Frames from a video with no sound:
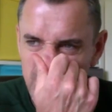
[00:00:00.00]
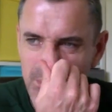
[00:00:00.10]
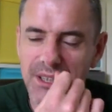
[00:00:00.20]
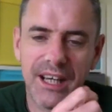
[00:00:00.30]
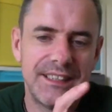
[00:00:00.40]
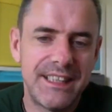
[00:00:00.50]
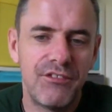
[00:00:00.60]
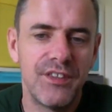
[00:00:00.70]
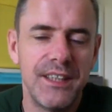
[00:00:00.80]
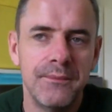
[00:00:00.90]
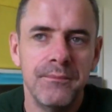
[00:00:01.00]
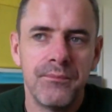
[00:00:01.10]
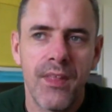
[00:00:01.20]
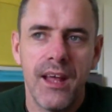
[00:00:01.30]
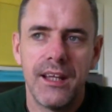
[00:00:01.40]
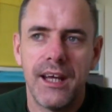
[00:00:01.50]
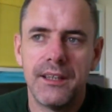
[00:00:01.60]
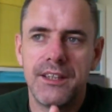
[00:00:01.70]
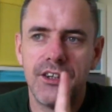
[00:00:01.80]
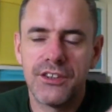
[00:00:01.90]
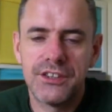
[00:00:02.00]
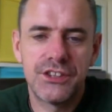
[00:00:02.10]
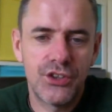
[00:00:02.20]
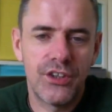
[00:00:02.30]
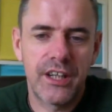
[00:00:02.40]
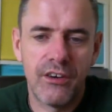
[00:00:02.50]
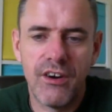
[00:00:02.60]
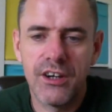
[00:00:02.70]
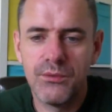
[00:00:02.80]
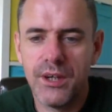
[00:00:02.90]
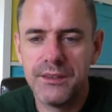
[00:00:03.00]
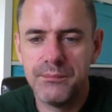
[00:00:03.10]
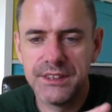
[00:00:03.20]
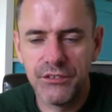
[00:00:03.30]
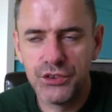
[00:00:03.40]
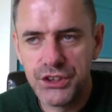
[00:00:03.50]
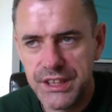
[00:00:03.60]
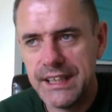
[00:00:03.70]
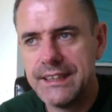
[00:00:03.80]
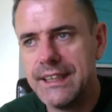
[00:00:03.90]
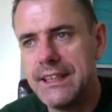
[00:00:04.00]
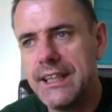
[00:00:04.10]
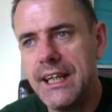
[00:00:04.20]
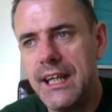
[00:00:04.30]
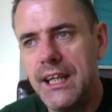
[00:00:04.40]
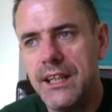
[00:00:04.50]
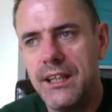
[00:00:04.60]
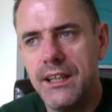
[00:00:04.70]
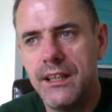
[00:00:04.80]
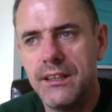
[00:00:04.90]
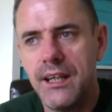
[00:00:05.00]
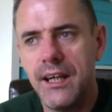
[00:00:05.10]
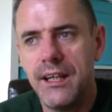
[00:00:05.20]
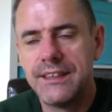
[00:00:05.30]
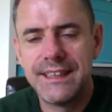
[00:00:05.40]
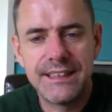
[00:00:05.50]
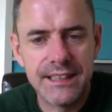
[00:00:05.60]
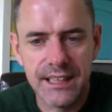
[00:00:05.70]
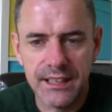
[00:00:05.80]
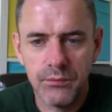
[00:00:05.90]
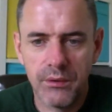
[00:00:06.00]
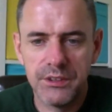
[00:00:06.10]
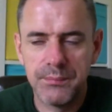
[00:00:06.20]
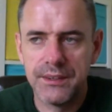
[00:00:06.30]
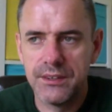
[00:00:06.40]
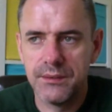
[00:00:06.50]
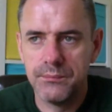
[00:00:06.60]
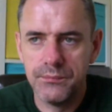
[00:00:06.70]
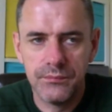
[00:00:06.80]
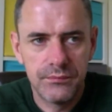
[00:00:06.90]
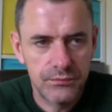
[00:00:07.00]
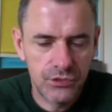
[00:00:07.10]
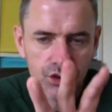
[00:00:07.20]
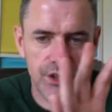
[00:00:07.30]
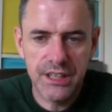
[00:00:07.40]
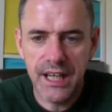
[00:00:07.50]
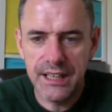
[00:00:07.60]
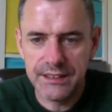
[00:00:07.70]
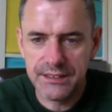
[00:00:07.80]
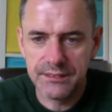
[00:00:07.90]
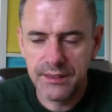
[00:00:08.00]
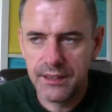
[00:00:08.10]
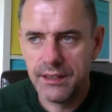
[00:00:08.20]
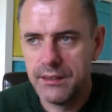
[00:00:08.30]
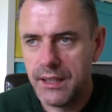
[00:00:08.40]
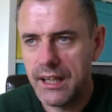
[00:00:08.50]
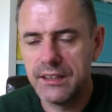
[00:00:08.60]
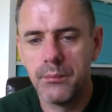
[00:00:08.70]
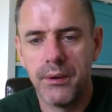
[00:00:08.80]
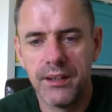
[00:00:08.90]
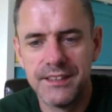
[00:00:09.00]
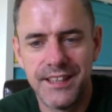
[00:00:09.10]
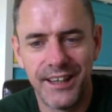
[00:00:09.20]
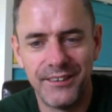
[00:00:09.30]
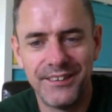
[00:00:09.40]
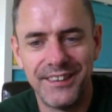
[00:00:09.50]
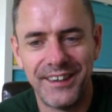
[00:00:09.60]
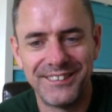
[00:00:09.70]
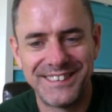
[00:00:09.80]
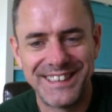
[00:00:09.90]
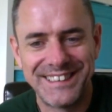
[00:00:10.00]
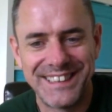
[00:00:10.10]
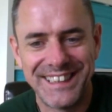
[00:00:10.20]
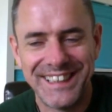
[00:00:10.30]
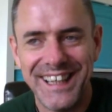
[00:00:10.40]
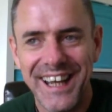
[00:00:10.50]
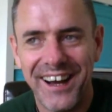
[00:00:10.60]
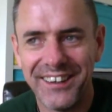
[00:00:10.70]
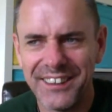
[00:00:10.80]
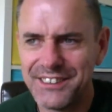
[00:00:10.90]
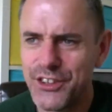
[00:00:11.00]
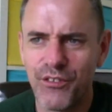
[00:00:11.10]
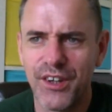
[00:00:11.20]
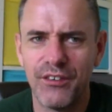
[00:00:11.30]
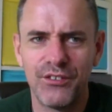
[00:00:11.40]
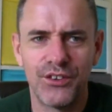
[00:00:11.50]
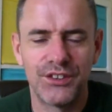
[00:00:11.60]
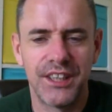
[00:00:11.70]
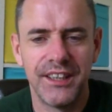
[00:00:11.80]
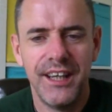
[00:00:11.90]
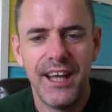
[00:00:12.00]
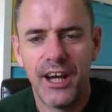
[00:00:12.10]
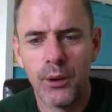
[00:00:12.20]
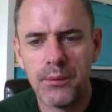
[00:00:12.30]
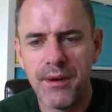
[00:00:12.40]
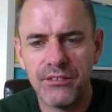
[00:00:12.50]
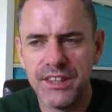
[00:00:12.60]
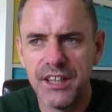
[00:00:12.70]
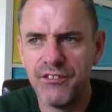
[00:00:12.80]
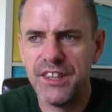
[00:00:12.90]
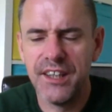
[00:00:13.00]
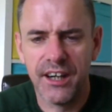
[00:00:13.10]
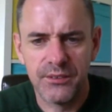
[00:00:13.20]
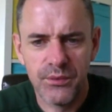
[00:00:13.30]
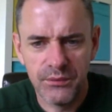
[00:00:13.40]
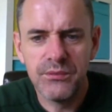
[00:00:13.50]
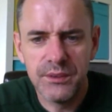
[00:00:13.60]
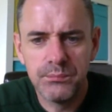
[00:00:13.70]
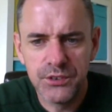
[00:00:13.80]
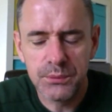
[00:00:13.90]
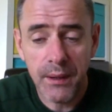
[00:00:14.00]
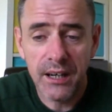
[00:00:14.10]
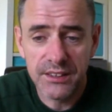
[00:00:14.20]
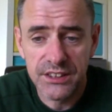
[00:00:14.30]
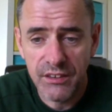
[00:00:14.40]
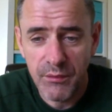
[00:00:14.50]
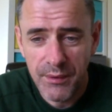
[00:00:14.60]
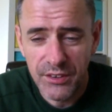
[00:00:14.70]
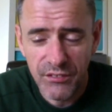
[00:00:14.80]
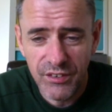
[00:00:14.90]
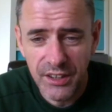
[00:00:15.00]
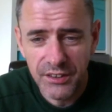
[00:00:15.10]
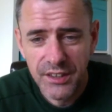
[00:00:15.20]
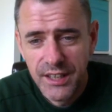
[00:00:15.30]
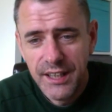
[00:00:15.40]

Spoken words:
But I definitely, the other Skoda Karoq one, myself and Sinead did in Sicily, where we spent the 3 days acting the bollocks down in Sicily on a sort of a golf course thing and up a mountain in a vineyard. We just parked inside of a mountain in a vineyard.